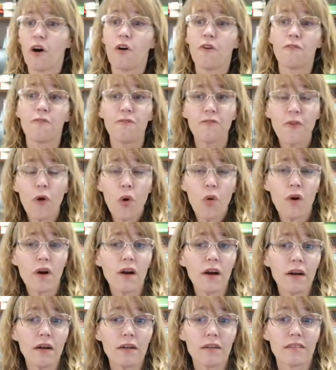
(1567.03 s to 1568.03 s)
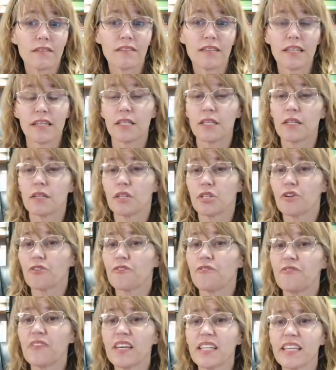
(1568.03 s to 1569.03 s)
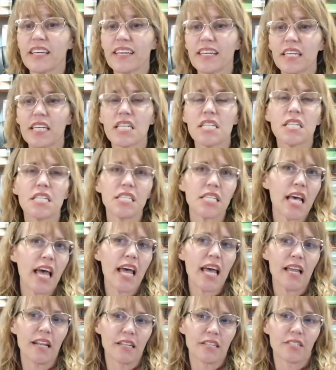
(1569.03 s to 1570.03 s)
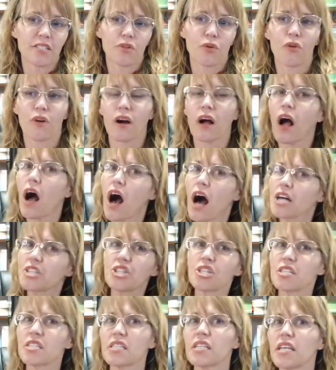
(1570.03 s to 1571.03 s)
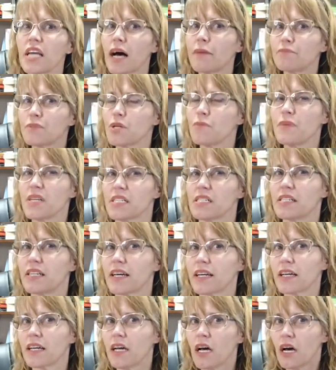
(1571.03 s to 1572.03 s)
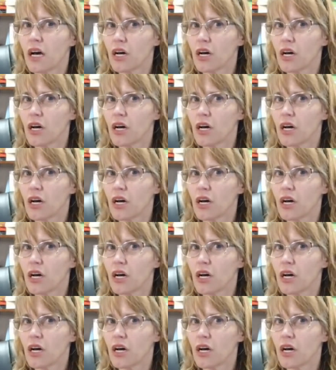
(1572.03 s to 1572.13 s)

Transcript: Four, you're feeling content or cautiously optimistic.